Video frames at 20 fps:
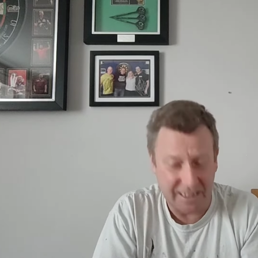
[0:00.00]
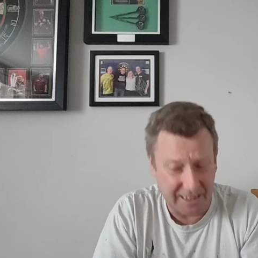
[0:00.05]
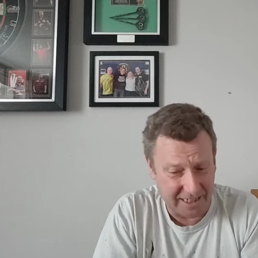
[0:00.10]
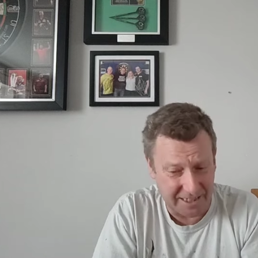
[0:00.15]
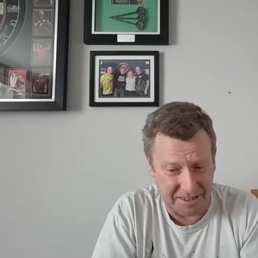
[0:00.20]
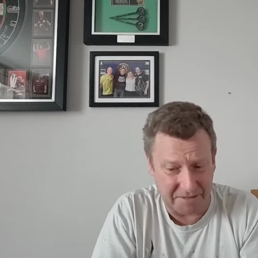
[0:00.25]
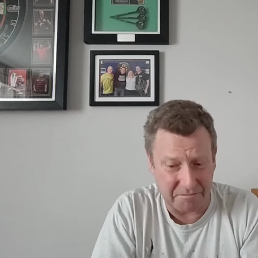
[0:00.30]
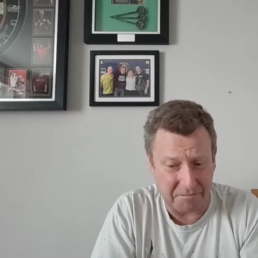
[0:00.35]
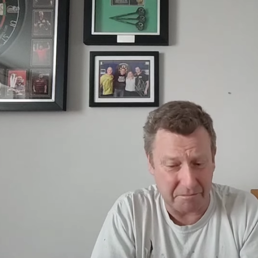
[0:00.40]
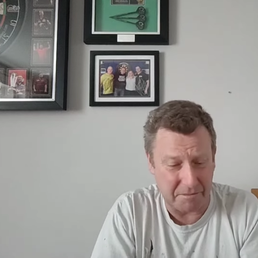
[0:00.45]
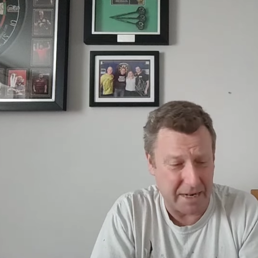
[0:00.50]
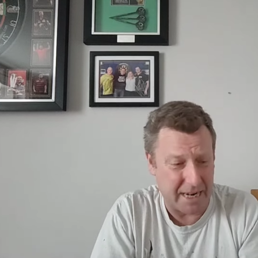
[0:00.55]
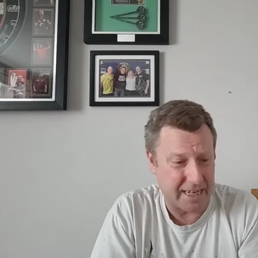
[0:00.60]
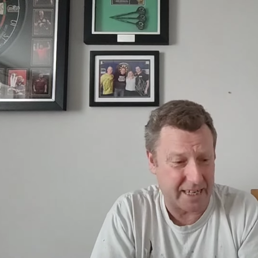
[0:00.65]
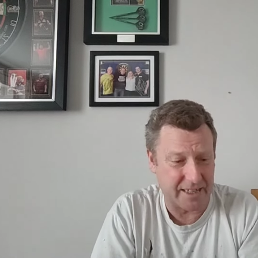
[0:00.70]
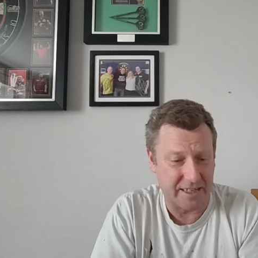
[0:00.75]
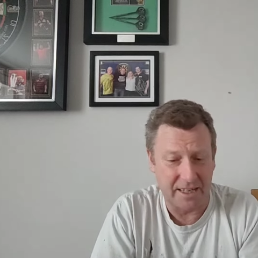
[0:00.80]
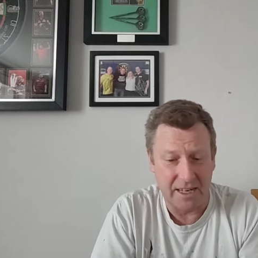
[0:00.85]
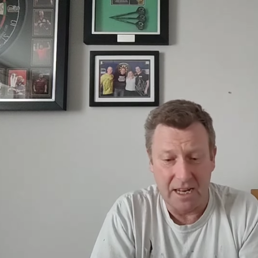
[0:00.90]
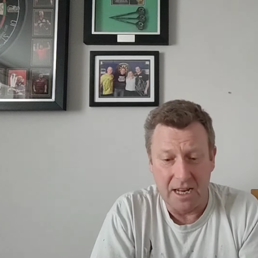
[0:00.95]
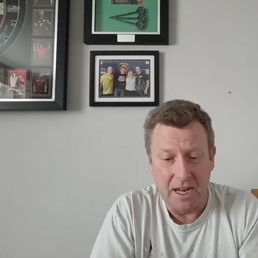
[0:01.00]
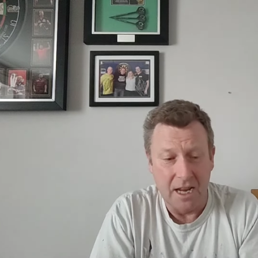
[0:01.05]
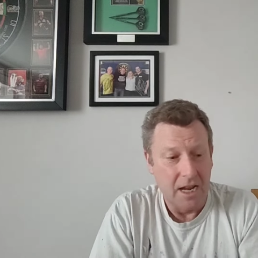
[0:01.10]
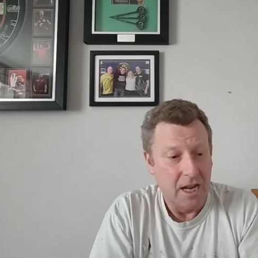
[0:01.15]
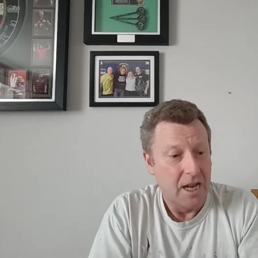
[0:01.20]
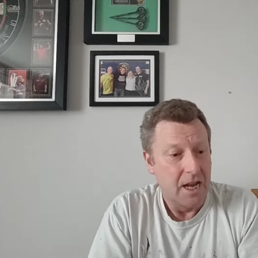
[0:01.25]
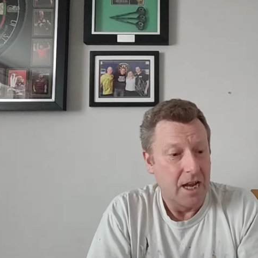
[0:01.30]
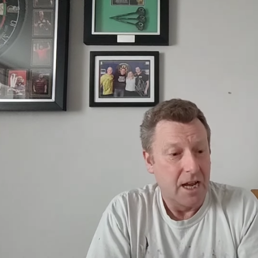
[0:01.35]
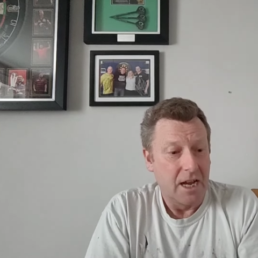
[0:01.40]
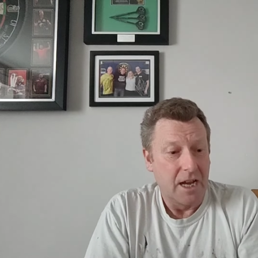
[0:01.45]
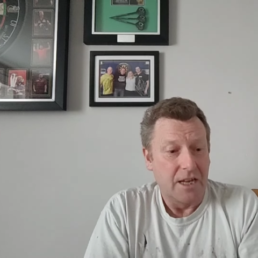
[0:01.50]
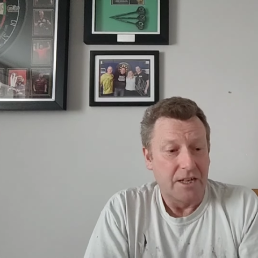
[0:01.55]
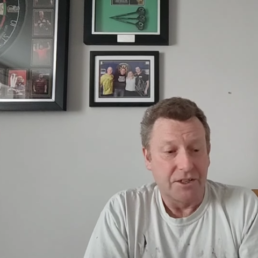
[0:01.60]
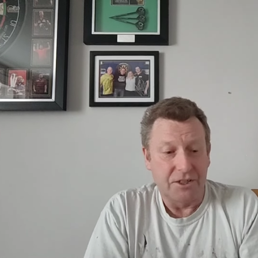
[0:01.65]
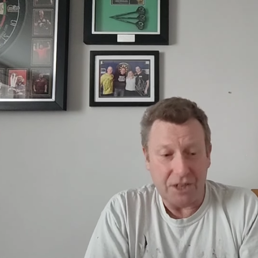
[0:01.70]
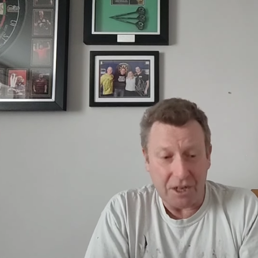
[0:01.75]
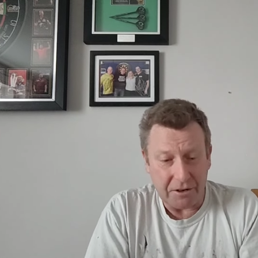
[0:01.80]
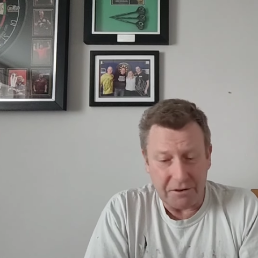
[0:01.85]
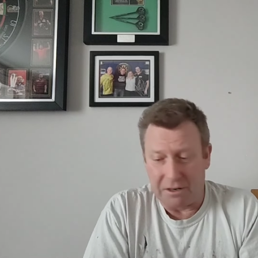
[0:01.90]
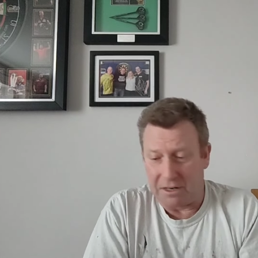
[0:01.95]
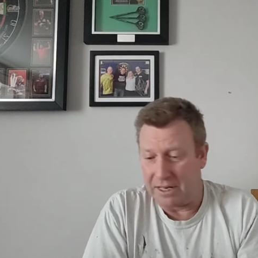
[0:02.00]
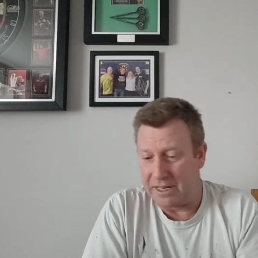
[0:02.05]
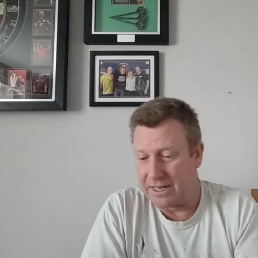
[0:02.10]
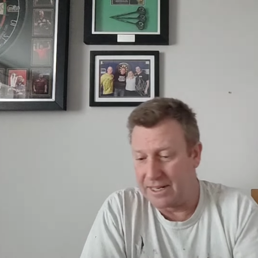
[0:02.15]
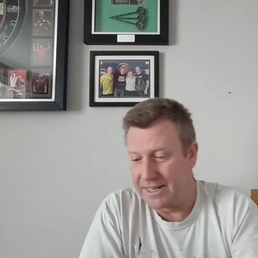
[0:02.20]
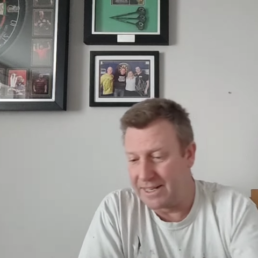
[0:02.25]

doesn't matter so